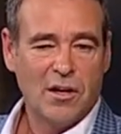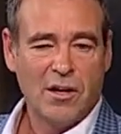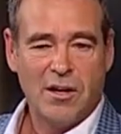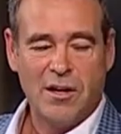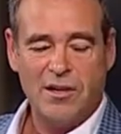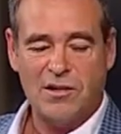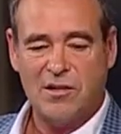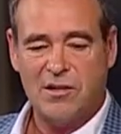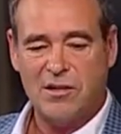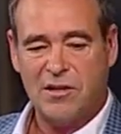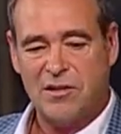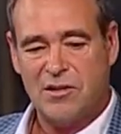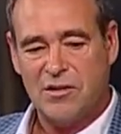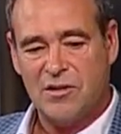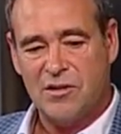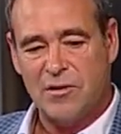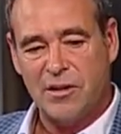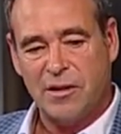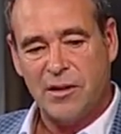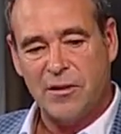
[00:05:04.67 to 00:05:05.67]

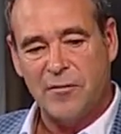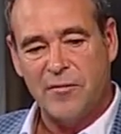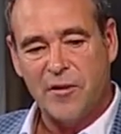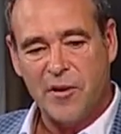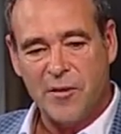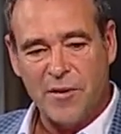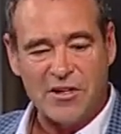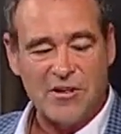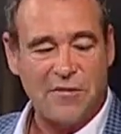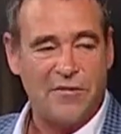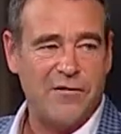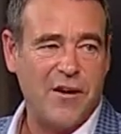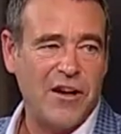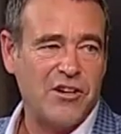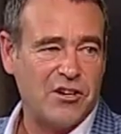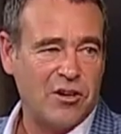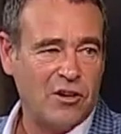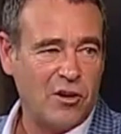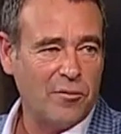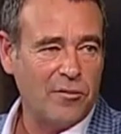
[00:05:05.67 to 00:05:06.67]
It's you know, very much a
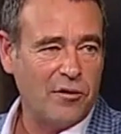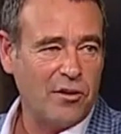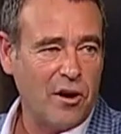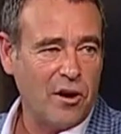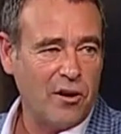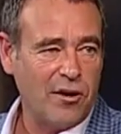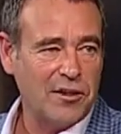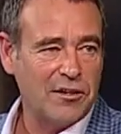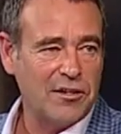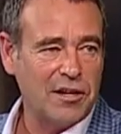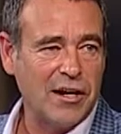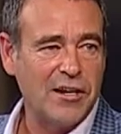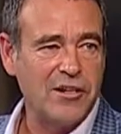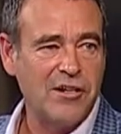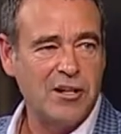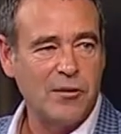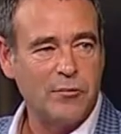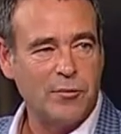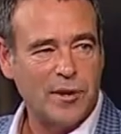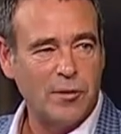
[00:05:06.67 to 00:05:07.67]
fashion
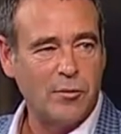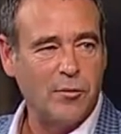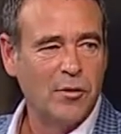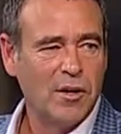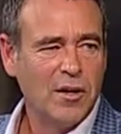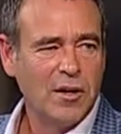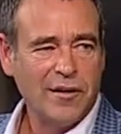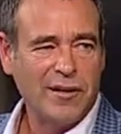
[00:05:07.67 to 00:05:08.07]
orientation, and people,